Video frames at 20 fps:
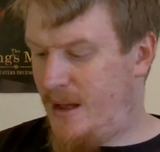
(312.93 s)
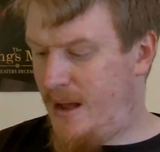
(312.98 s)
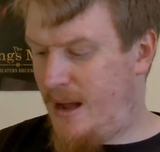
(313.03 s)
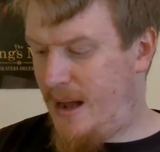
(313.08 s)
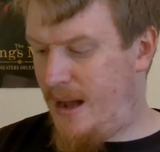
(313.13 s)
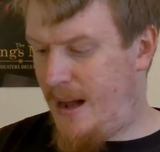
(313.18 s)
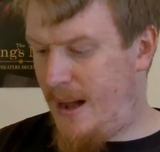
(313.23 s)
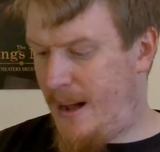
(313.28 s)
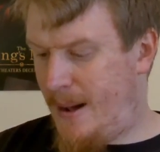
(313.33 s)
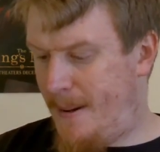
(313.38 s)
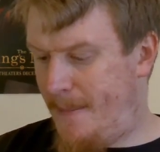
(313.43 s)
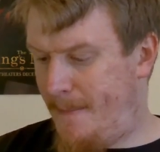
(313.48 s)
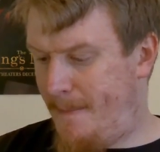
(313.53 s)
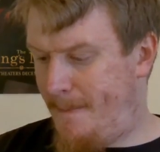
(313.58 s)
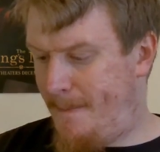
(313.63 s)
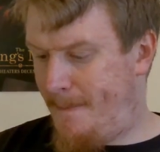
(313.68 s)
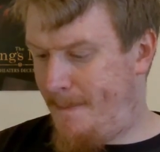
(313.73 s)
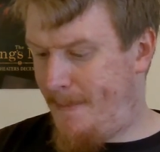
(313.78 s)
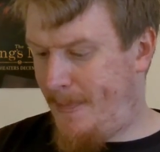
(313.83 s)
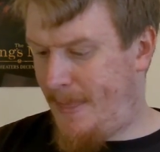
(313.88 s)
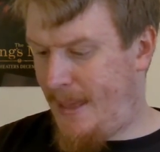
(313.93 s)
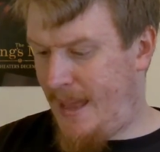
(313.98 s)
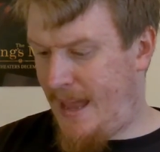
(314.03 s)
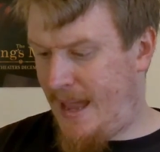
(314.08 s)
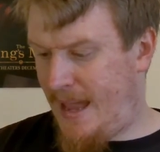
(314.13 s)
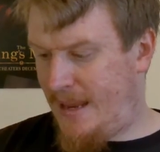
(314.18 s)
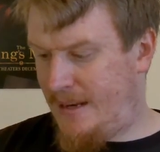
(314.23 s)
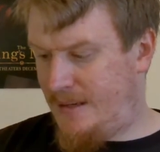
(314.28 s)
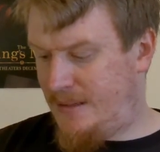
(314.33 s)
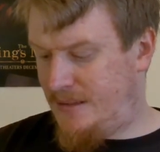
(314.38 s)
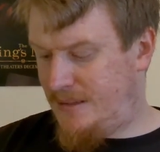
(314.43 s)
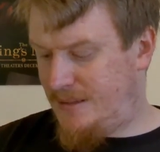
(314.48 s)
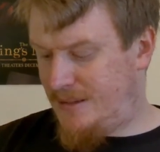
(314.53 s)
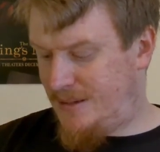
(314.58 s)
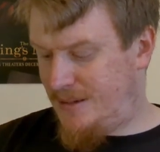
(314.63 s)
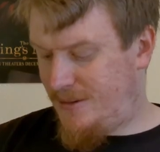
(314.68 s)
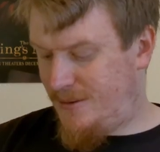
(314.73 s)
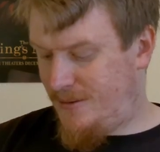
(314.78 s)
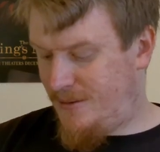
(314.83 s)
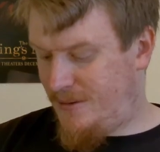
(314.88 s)
And
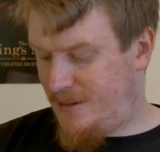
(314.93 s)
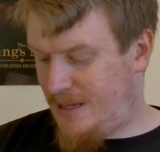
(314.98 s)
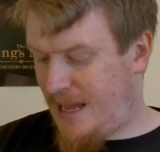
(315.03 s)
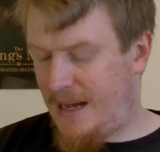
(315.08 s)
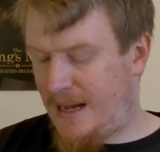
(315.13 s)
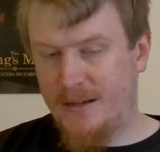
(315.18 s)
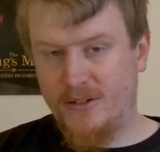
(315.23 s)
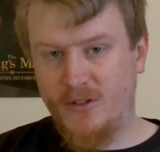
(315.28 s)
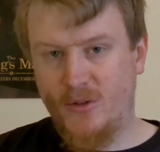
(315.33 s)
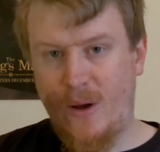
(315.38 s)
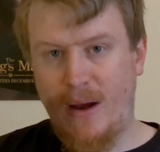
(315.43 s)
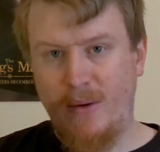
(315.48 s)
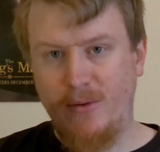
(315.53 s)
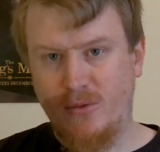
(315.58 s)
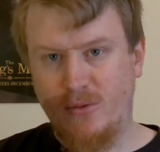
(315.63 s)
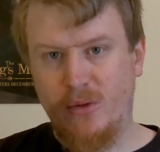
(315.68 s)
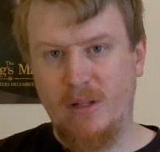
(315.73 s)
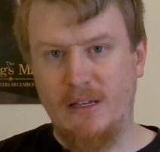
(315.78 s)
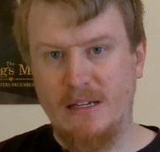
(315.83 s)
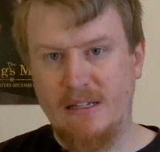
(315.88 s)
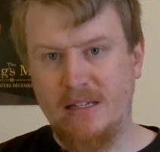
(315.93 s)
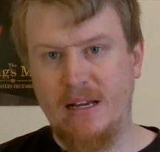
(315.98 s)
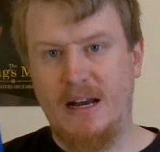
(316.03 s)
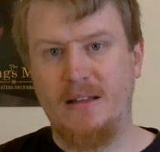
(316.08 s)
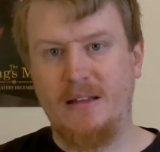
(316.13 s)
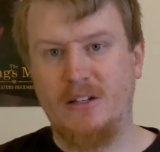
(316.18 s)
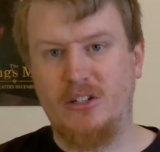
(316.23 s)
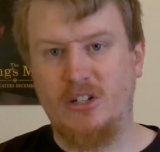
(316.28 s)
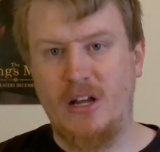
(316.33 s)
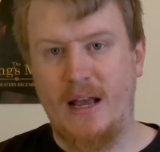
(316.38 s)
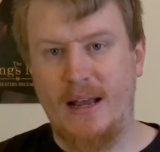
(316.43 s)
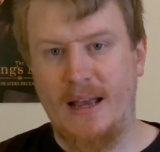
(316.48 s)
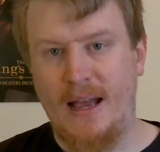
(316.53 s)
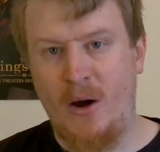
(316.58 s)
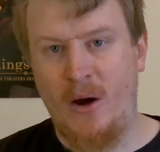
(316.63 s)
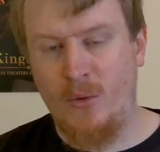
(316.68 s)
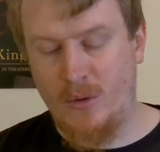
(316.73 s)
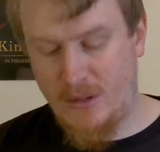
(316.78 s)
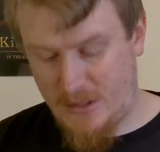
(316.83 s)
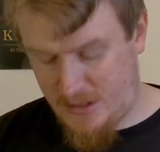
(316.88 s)
yeah, so I was really excited to check
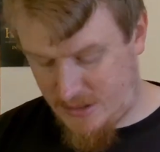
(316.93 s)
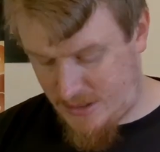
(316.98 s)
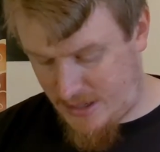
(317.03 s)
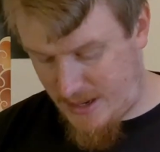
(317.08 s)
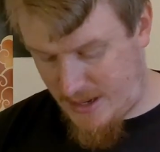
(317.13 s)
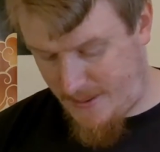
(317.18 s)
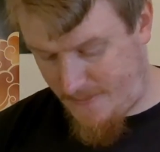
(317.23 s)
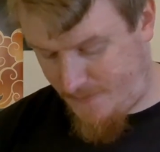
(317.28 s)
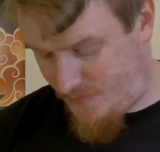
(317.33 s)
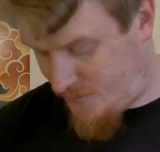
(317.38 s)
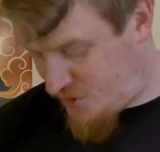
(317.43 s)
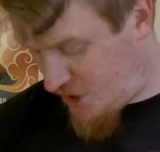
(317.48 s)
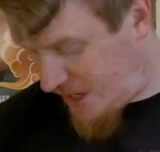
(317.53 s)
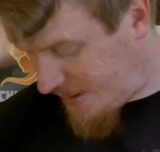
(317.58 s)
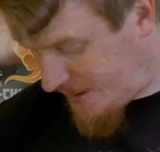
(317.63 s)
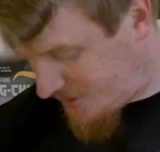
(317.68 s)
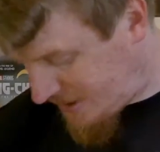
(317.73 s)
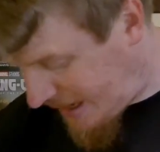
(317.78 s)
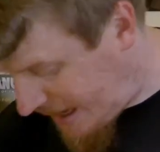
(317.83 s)
out Jacob's